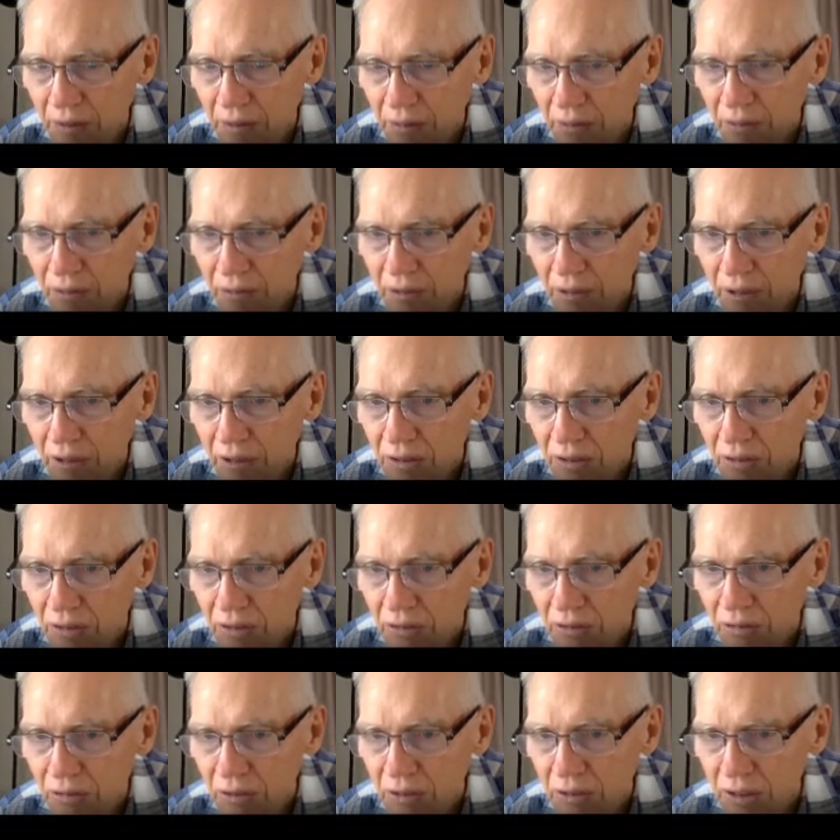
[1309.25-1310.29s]
Ryan,
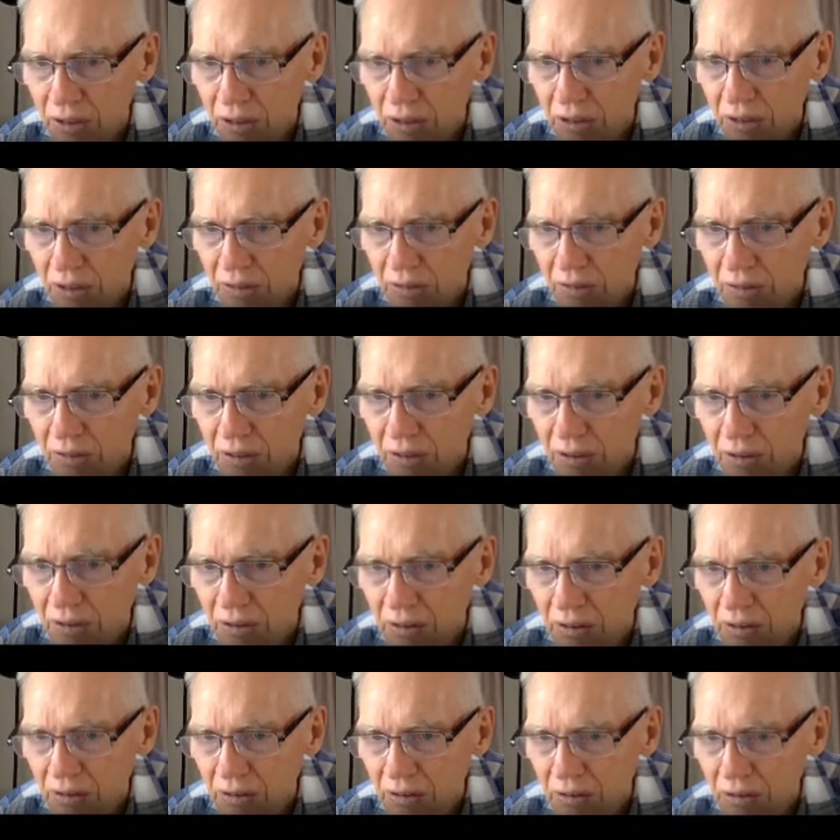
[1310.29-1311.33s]
3.
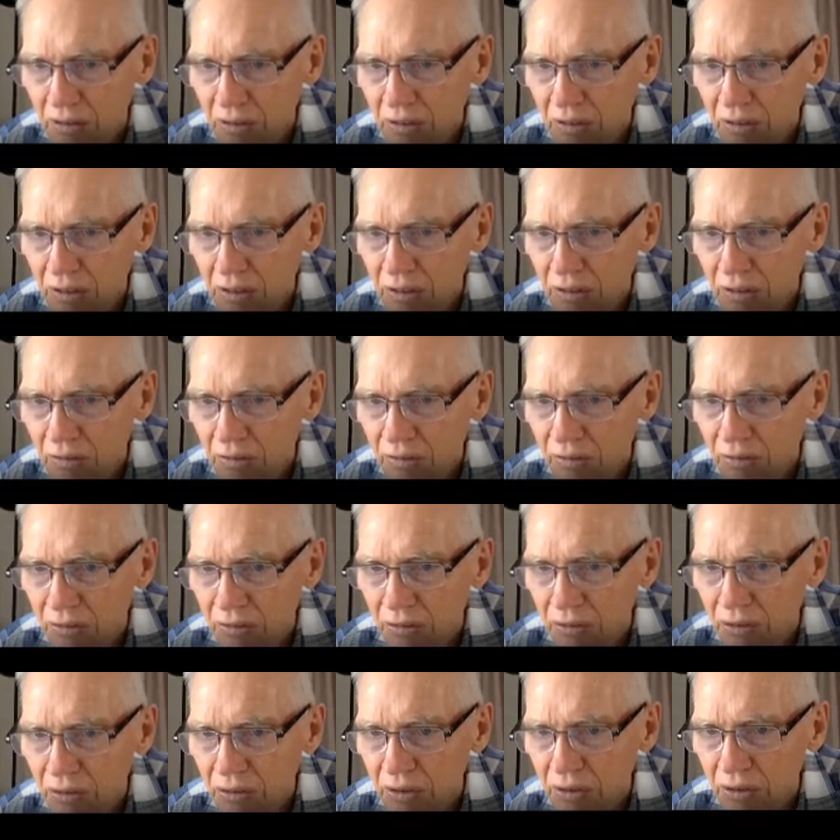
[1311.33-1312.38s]
Gillian,
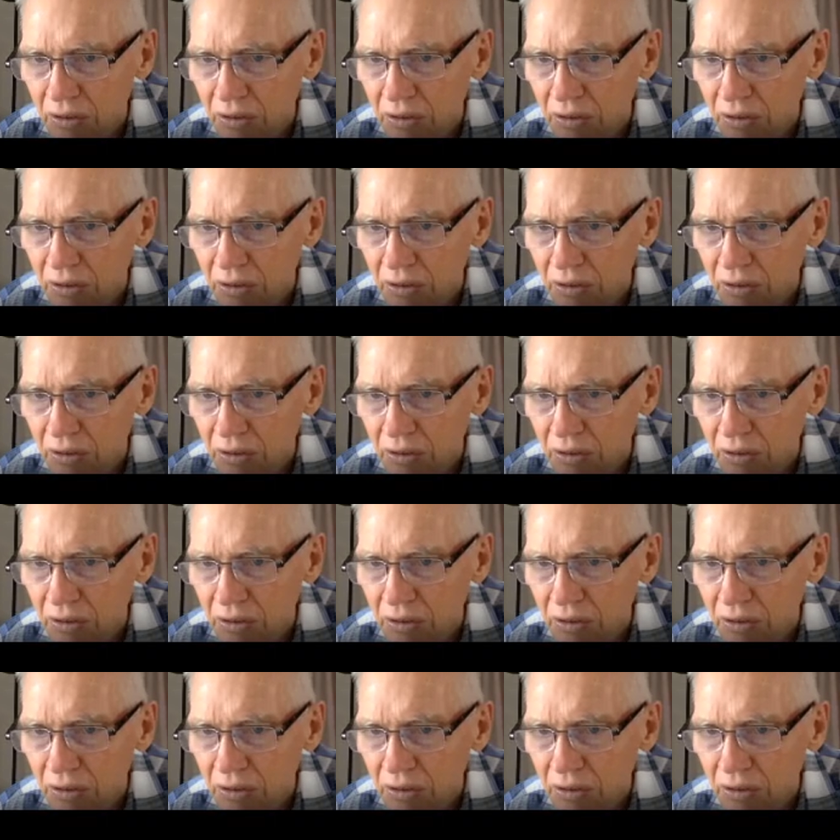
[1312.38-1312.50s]
4.